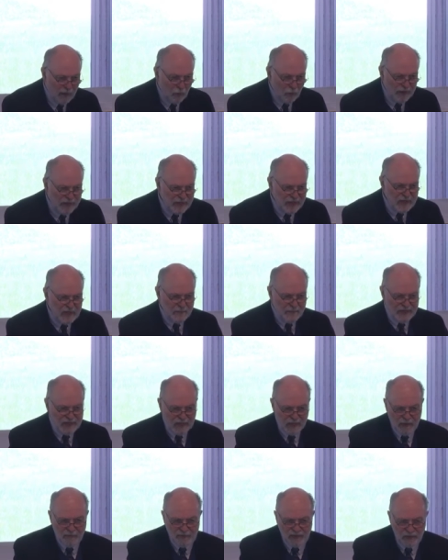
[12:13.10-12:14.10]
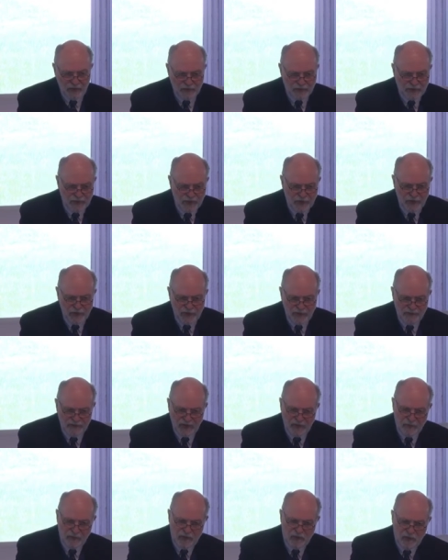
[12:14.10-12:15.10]
We need to become an alternative
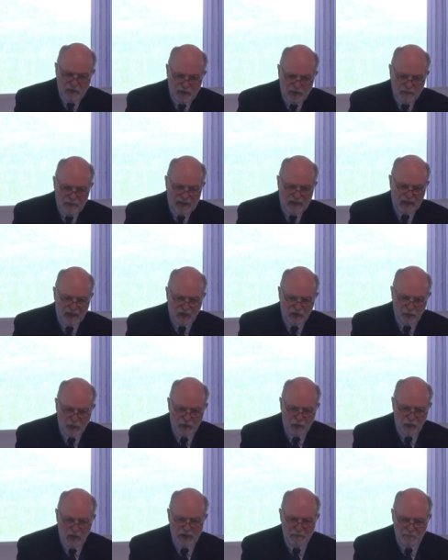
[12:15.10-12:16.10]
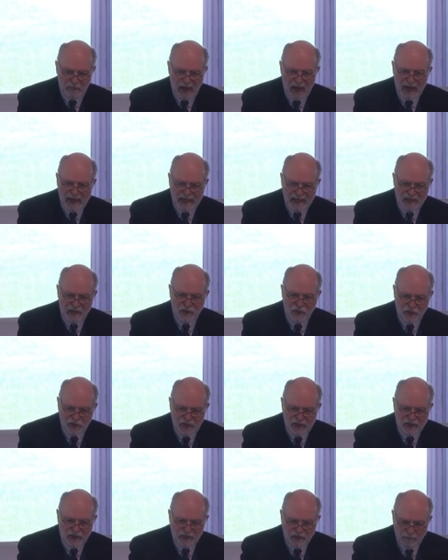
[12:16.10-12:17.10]
community because when we buy into
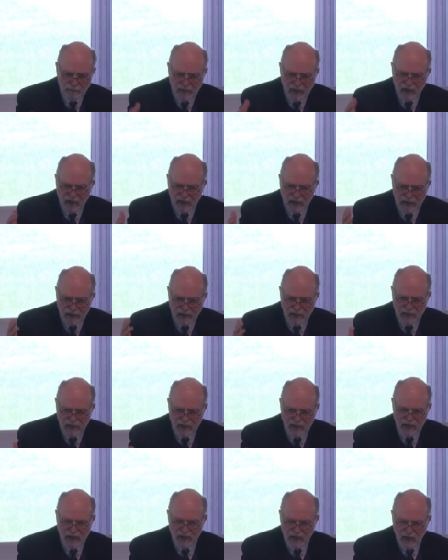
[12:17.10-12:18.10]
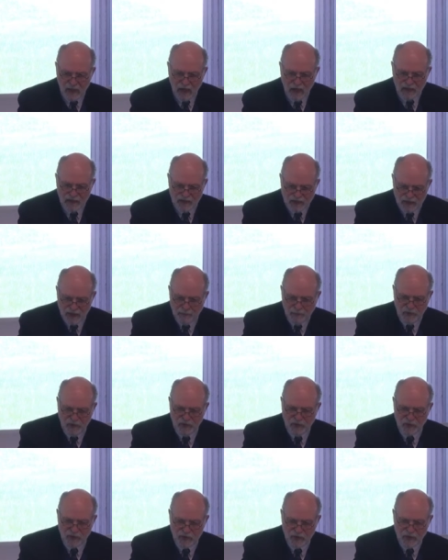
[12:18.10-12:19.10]
these American
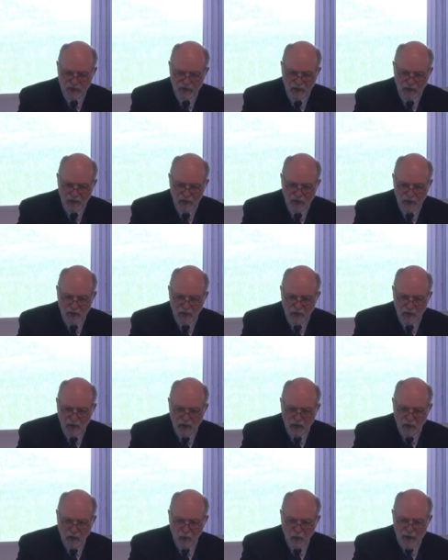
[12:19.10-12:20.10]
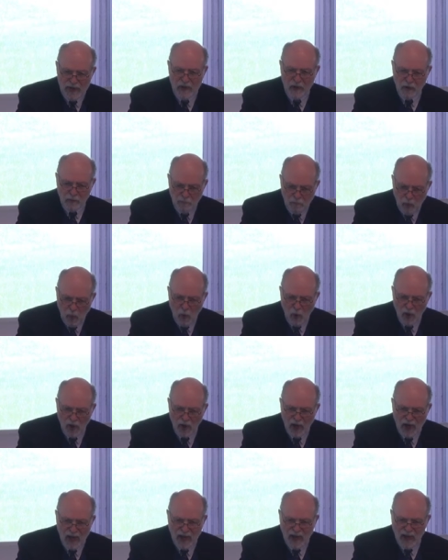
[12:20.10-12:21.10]
assumptions, we are
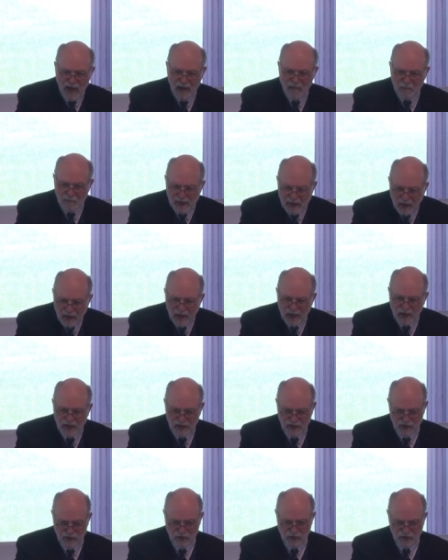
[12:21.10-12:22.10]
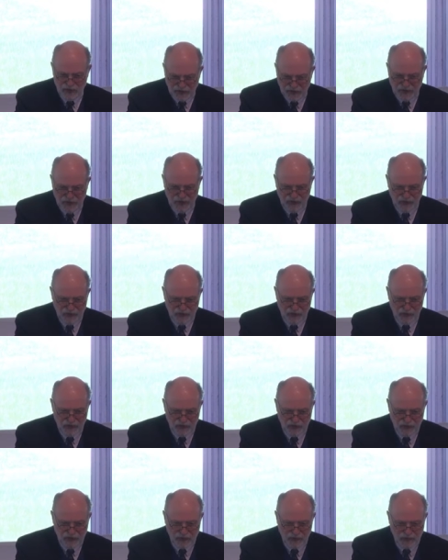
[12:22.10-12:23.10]
more American
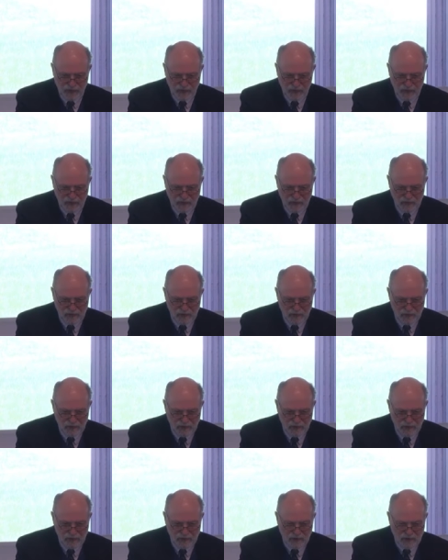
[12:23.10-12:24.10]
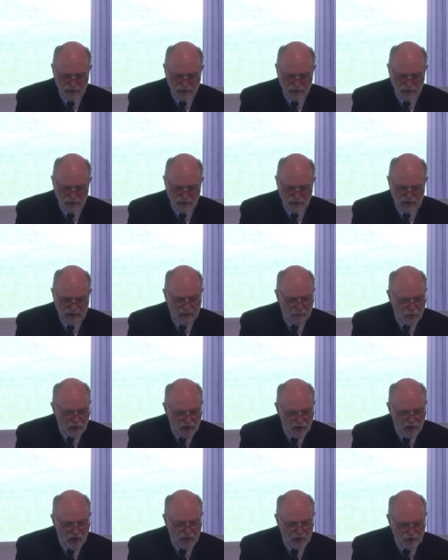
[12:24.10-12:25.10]
Christians than
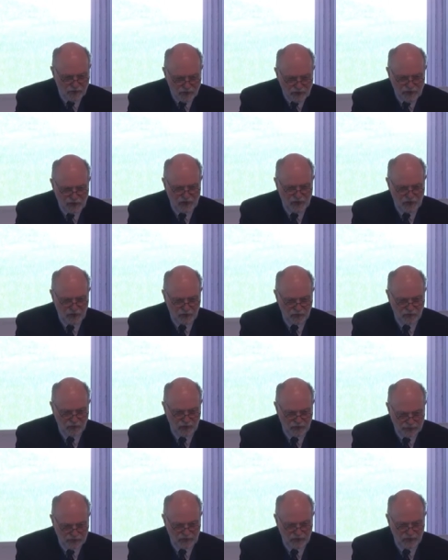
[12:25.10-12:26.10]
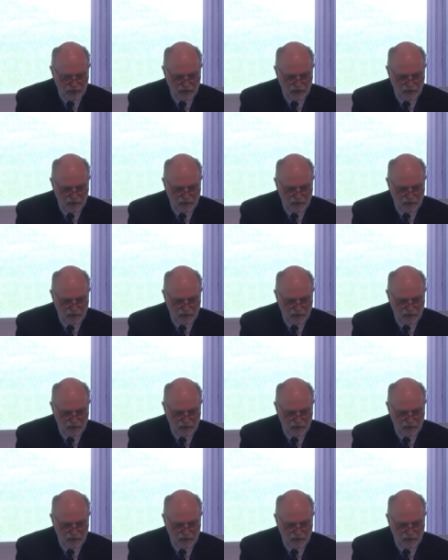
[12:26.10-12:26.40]
we are Christian Christians.